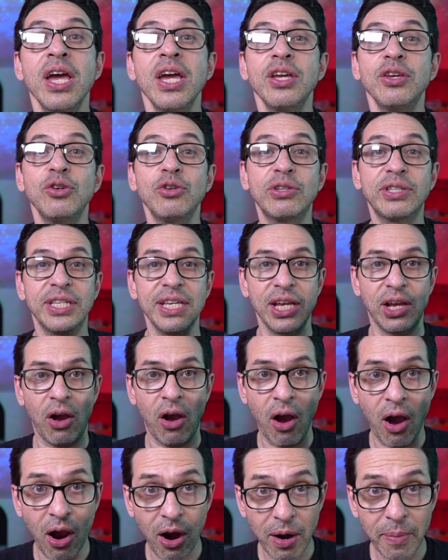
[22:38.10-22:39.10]
you seek
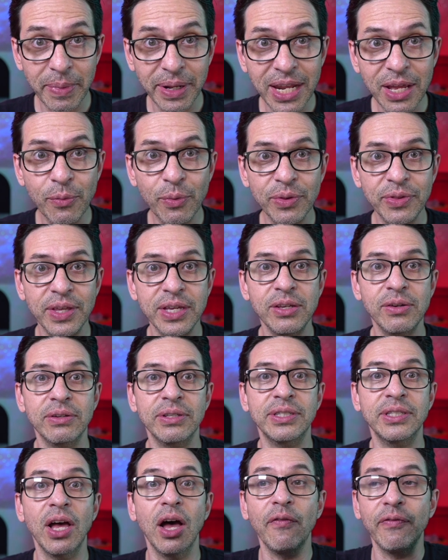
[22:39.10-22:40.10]
harmony within
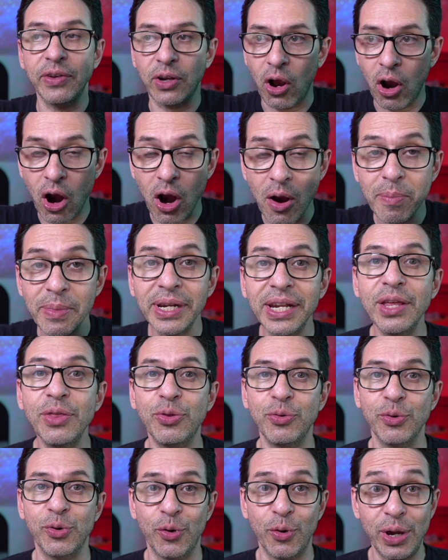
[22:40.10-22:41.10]
yourself and harmony
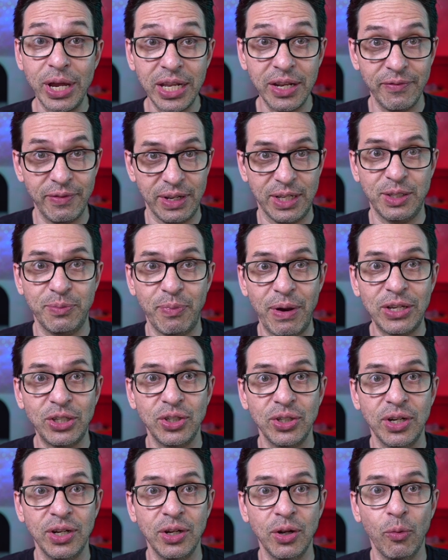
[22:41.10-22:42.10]
through creative
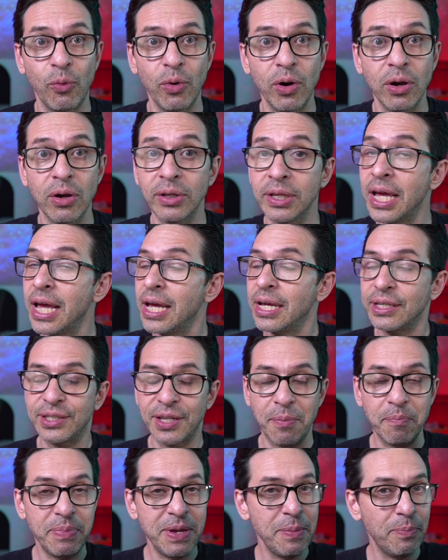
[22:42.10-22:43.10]
expression in the world.
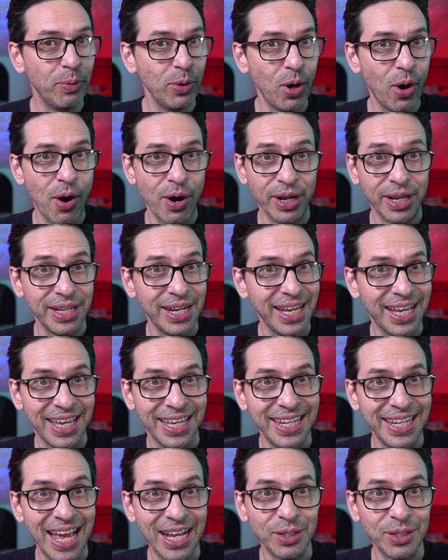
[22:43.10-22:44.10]
Some people aren't going to
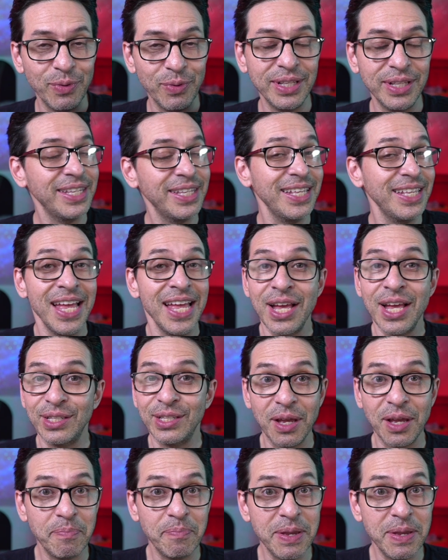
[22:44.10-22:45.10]
connect with it,
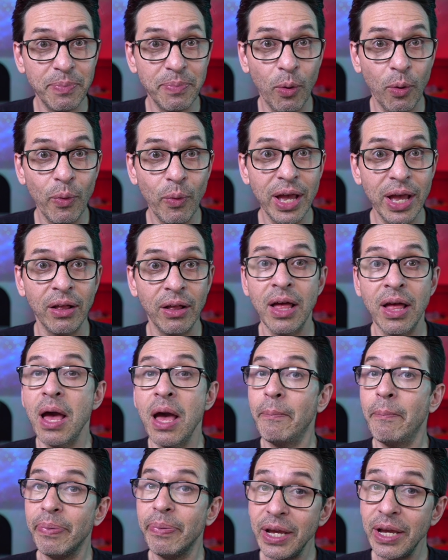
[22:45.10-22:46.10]
some people will.
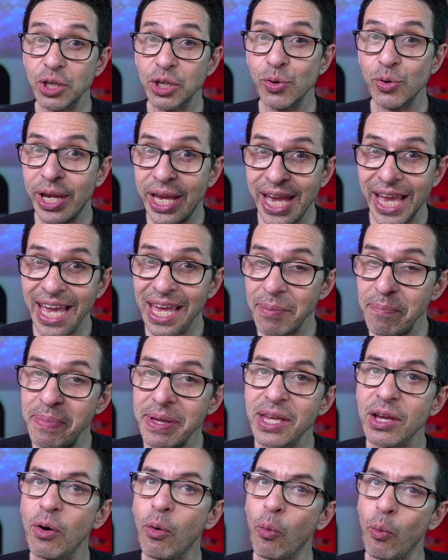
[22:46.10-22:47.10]
But you can
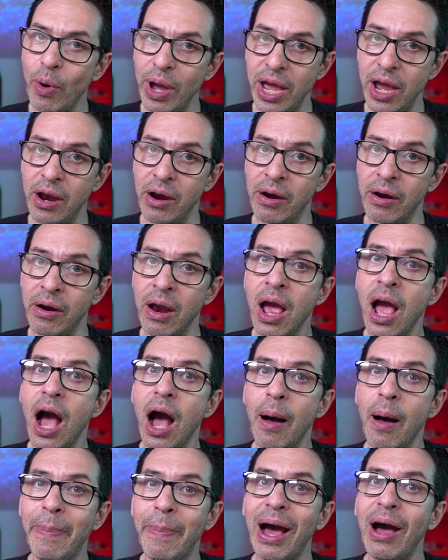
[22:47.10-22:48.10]
be aware
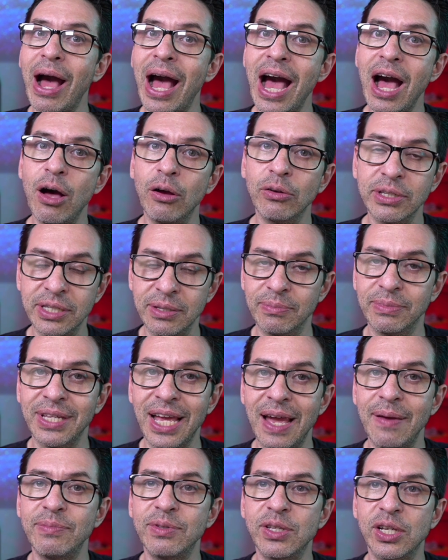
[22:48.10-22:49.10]
about how
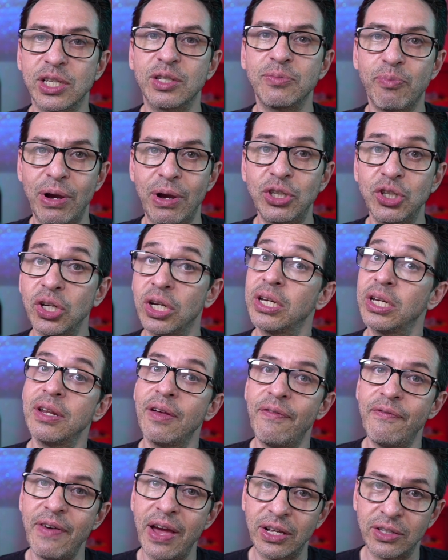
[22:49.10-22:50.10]
sometimes expression can
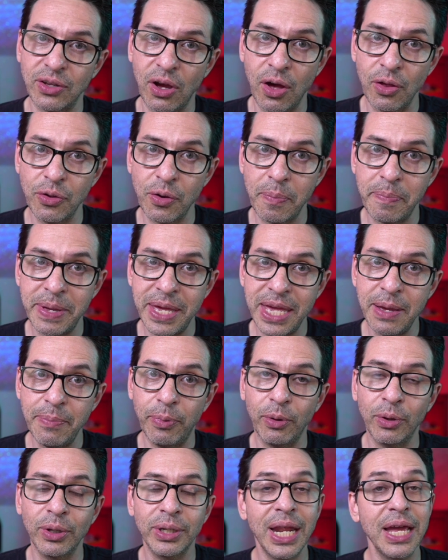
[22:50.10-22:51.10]
affect other
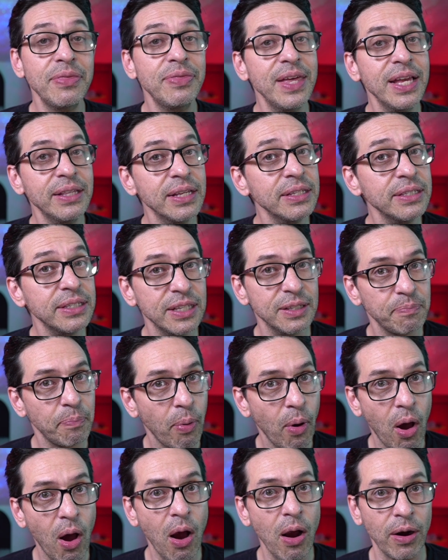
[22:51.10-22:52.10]
people. And I think this is
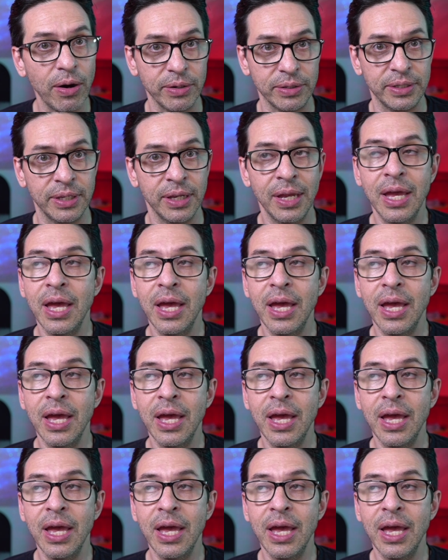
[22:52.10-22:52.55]
part